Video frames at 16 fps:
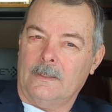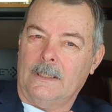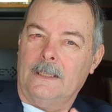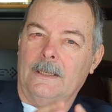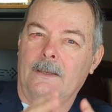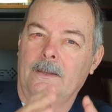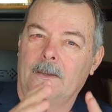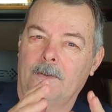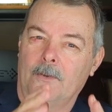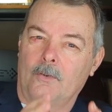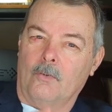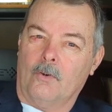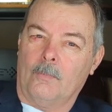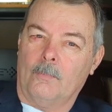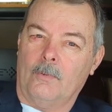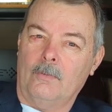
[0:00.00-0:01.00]
in
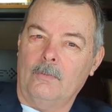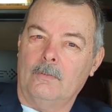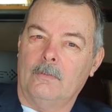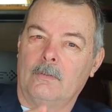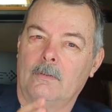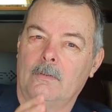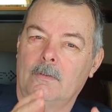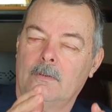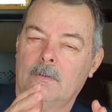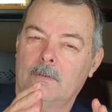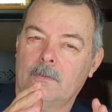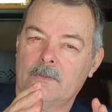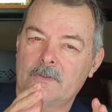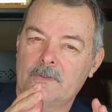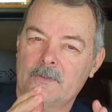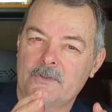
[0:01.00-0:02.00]
normal
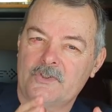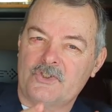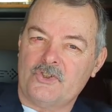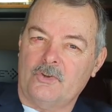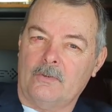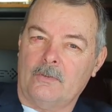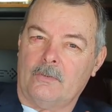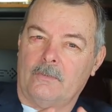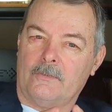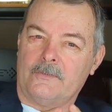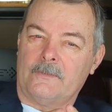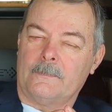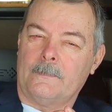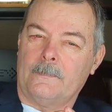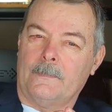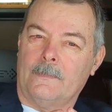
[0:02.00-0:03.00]

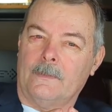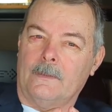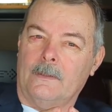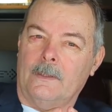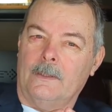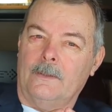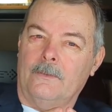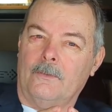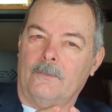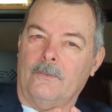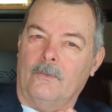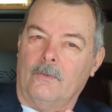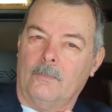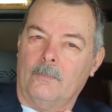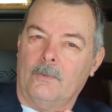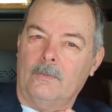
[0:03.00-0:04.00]
circles, in their
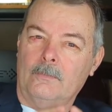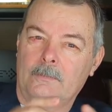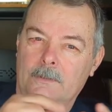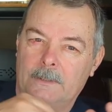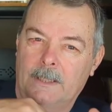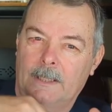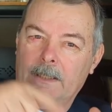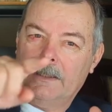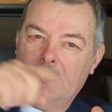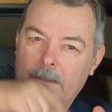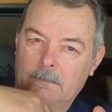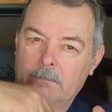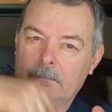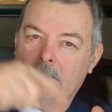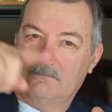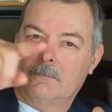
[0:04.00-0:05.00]
normal
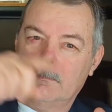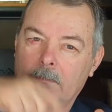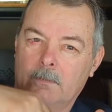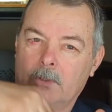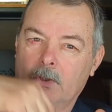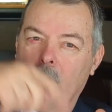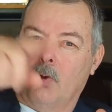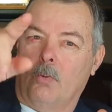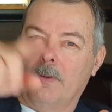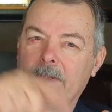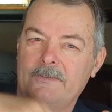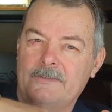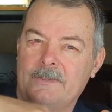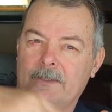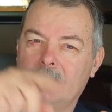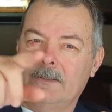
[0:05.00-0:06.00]
daily
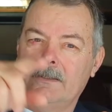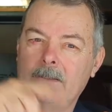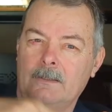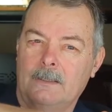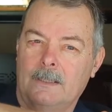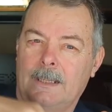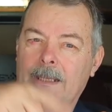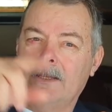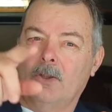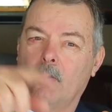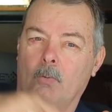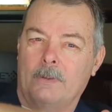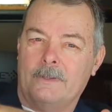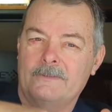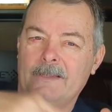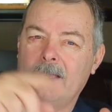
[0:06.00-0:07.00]
goings in and
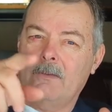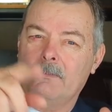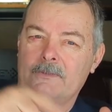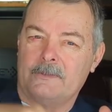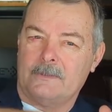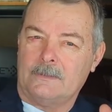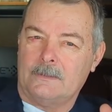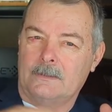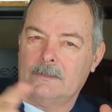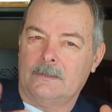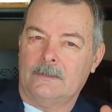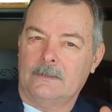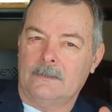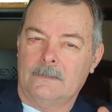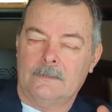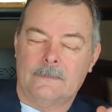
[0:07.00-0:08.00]
goings out.
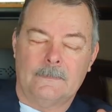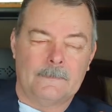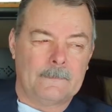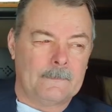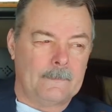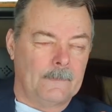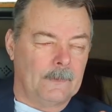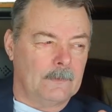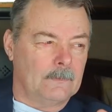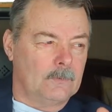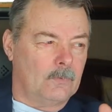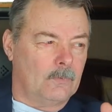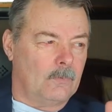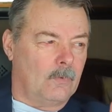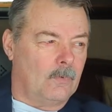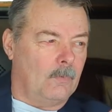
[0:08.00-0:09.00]

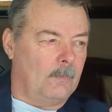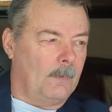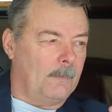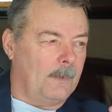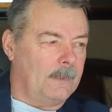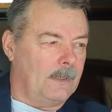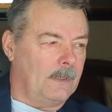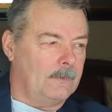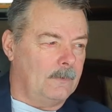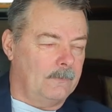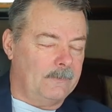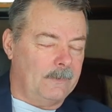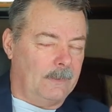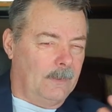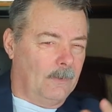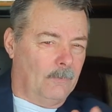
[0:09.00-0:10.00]

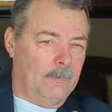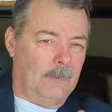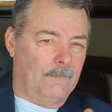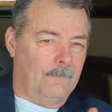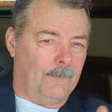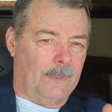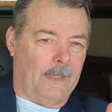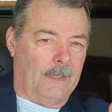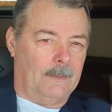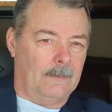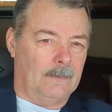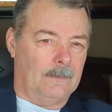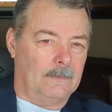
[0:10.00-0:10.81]
There's an anointing for that.